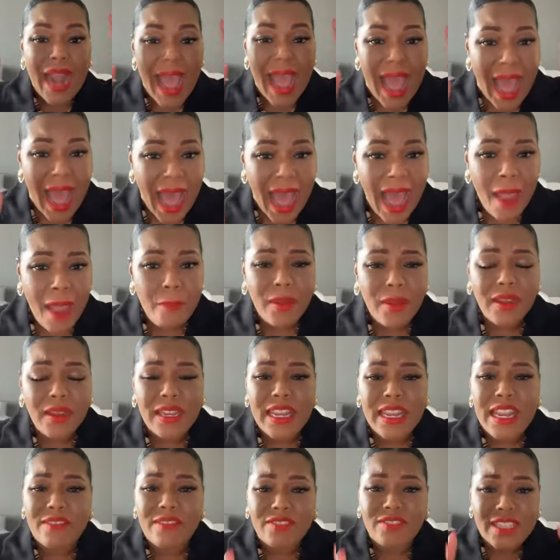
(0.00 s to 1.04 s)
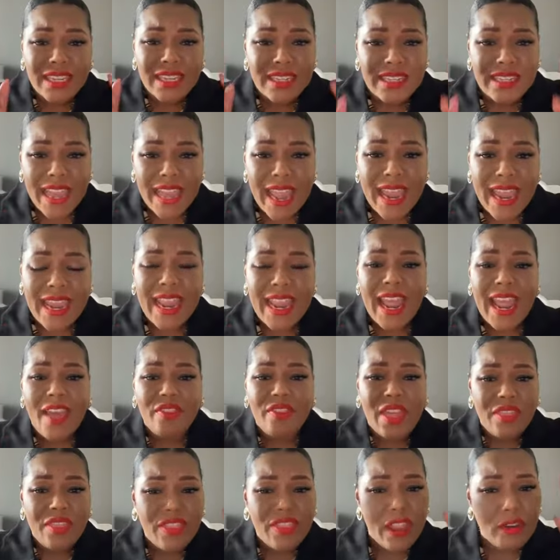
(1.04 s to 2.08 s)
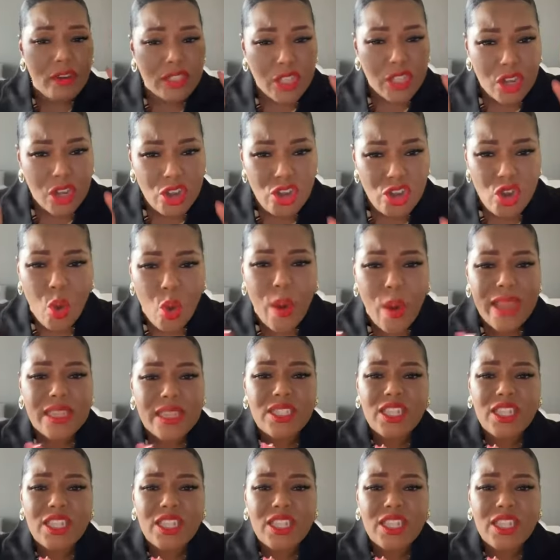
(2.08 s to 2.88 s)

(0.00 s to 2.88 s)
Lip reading: believe today that there is an anointing